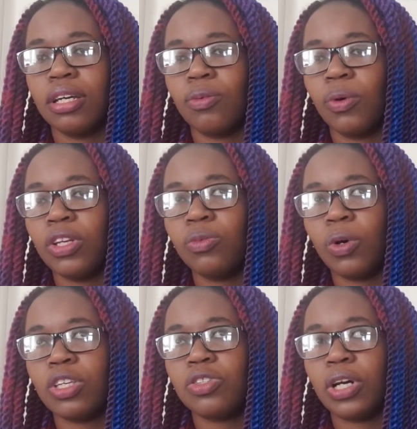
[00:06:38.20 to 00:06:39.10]

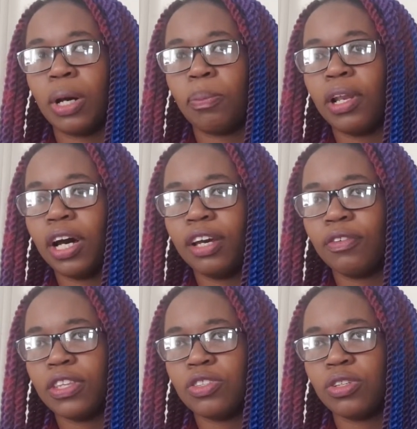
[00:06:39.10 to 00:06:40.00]
once you apply
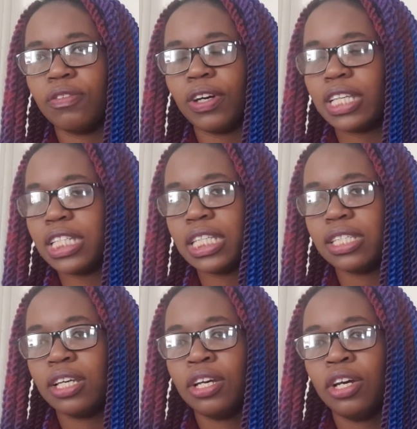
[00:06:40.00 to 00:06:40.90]
for these
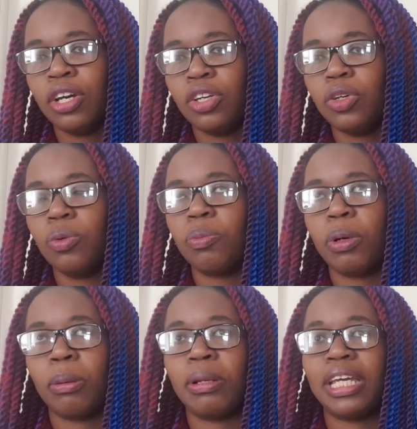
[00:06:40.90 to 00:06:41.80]
universities, you will
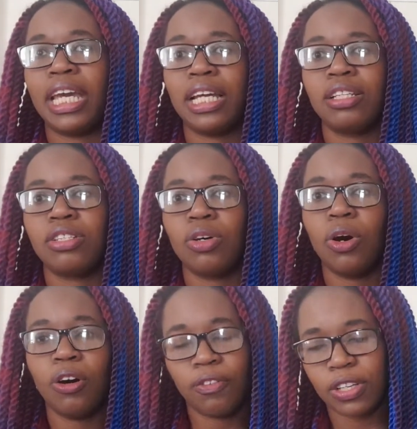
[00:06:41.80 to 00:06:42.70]
probably get
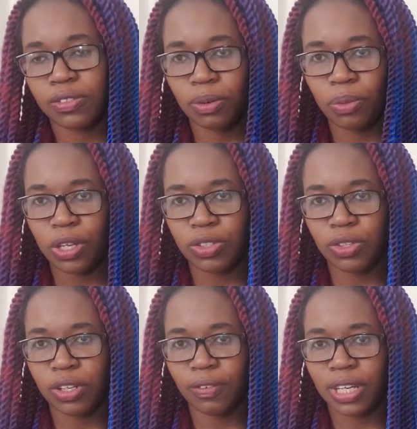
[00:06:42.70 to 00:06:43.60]
offers from these
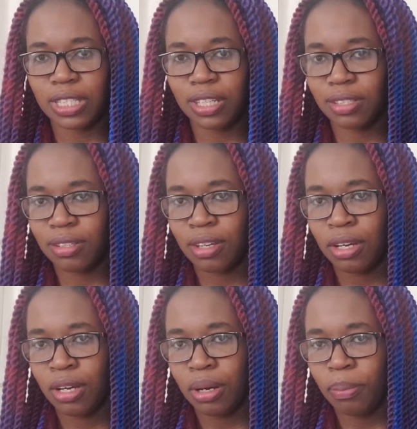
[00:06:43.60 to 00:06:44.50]
universities,
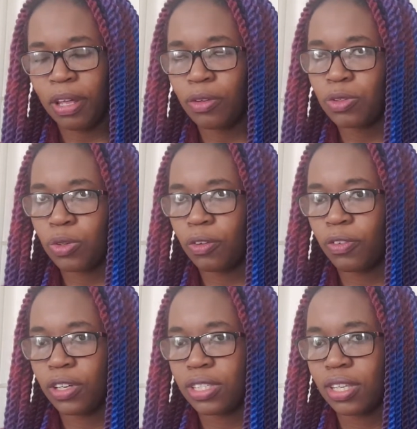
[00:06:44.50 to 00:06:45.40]
but those
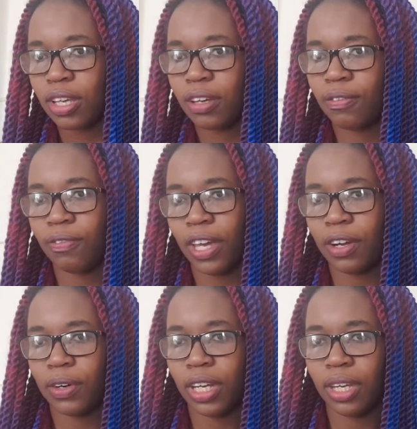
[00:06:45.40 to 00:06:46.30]
offers
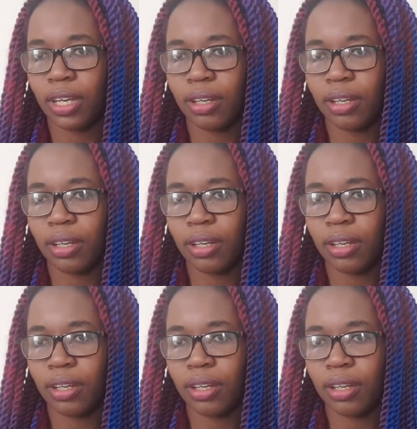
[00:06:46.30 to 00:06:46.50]
vary